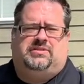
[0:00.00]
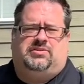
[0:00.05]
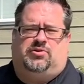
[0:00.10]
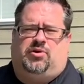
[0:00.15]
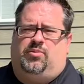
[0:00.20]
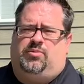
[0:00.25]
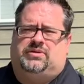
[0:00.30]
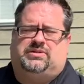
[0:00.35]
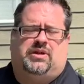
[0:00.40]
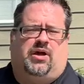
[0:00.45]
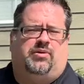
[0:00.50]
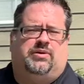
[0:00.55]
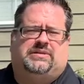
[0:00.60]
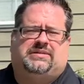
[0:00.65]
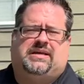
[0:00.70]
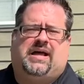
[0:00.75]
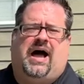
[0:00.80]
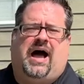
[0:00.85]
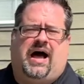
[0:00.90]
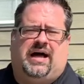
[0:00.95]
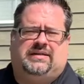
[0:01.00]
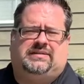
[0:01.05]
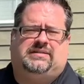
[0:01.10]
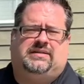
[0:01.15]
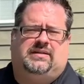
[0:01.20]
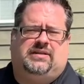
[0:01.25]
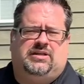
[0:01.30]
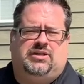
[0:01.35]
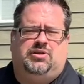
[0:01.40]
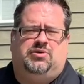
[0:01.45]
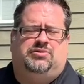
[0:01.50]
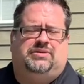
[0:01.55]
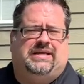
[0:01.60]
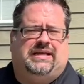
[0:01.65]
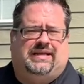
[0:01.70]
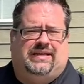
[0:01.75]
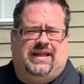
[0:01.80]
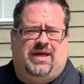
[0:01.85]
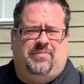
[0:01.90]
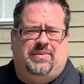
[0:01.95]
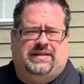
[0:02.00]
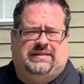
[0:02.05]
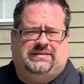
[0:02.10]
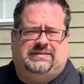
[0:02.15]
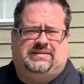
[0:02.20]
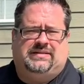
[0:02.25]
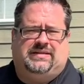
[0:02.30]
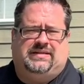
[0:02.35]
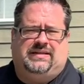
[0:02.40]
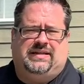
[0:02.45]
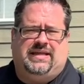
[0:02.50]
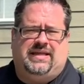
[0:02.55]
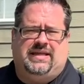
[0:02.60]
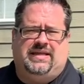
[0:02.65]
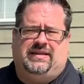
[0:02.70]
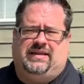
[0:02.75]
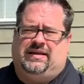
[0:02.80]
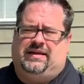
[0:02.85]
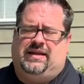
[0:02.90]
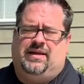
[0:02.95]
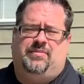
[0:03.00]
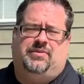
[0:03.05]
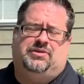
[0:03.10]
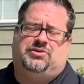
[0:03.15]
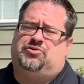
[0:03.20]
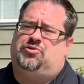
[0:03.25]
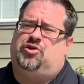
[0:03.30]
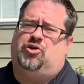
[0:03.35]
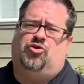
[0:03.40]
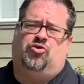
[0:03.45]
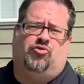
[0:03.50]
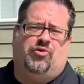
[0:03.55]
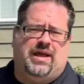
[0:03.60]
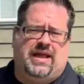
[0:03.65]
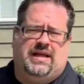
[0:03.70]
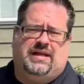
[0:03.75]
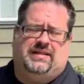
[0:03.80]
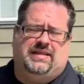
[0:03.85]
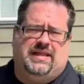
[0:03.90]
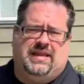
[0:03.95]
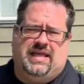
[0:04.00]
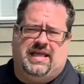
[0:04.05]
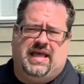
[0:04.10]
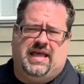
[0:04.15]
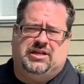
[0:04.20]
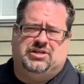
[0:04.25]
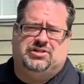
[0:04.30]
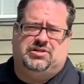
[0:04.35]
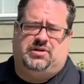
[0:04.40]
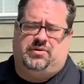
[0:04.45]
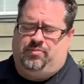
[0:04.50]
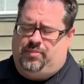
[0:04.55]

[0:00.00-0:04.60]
they're almost always constantly using lemons to clean, and lemons are a great cleaning agent.